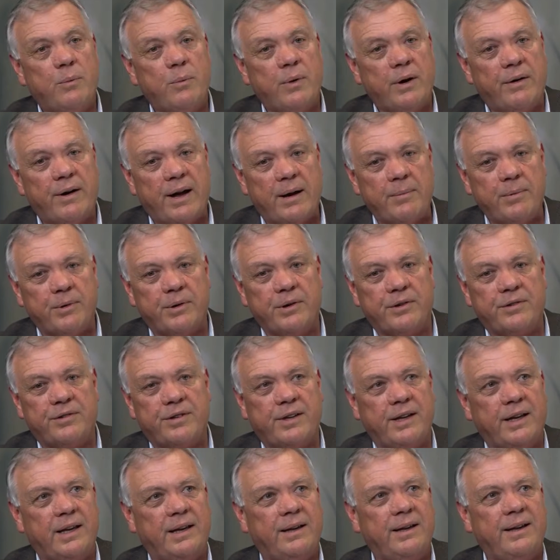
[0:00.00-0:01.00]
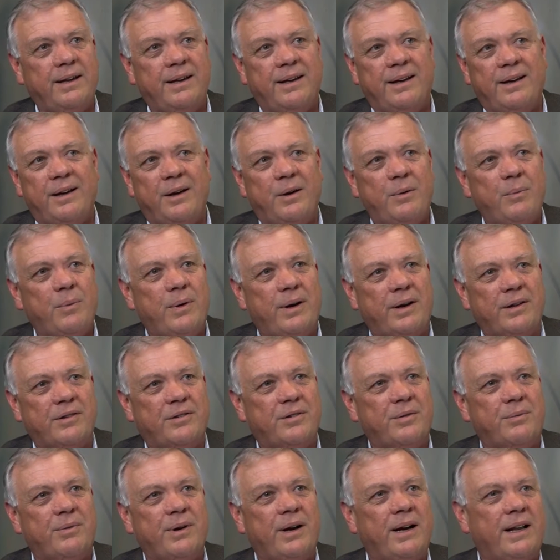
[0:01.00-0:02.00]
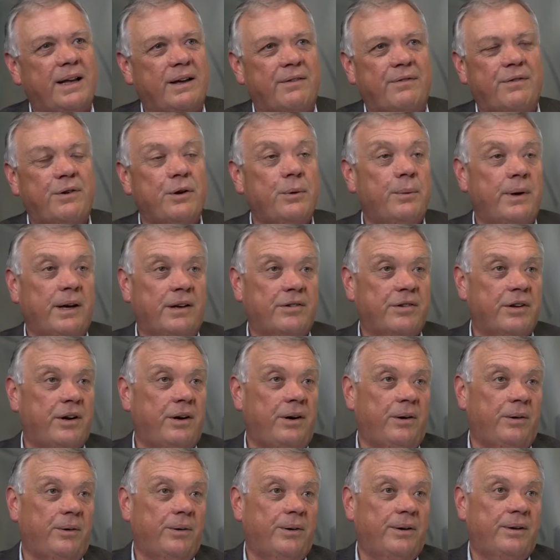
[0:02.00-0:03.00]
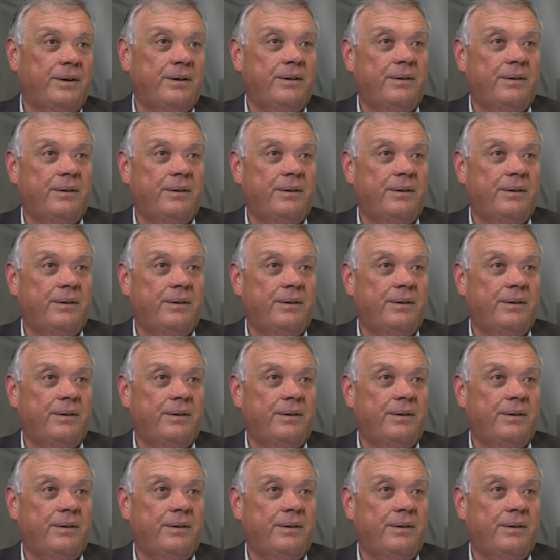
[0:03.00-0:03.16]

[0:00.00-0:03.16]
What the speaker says: we're able to see when it's really a few weeks old